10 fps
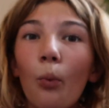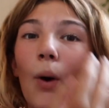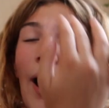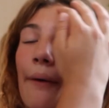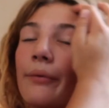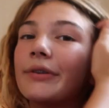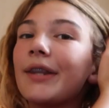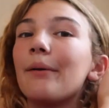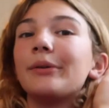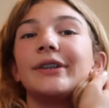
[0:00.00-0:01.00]
Wow,
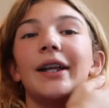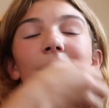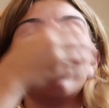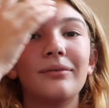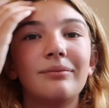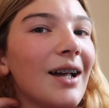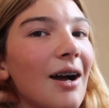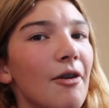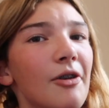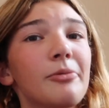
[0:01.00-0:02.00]
that was loud.
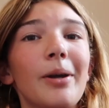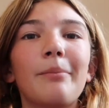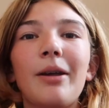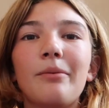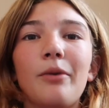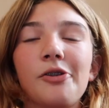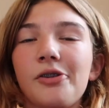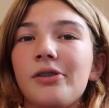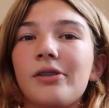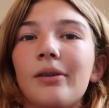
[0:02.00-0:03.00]
I would also recommend
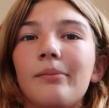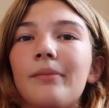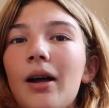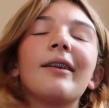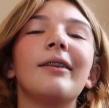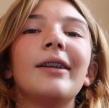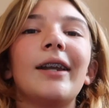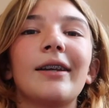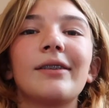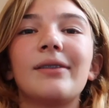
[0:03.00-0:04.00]
watching some
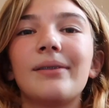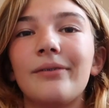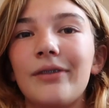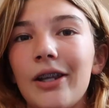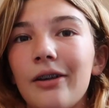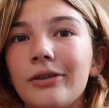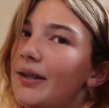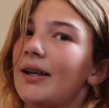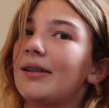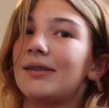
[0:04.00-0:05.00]
analytics video
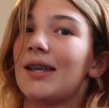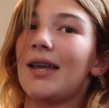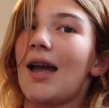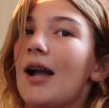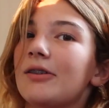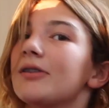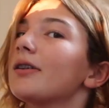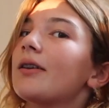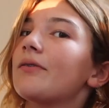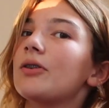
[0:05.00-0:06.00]
because it
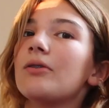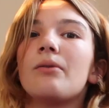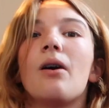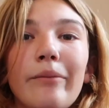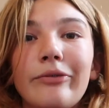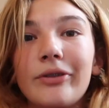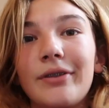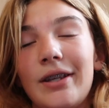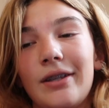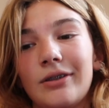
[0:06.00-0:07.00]
actually gives you helpful
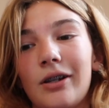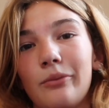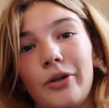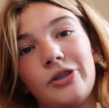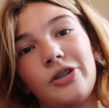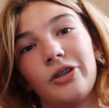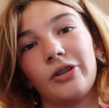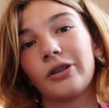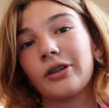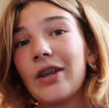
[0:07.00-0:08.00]
things on what
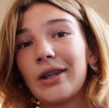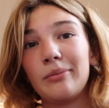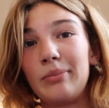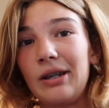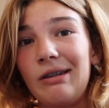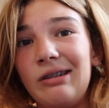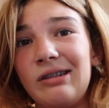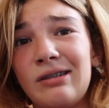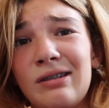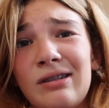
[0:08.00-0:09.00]
your fan base,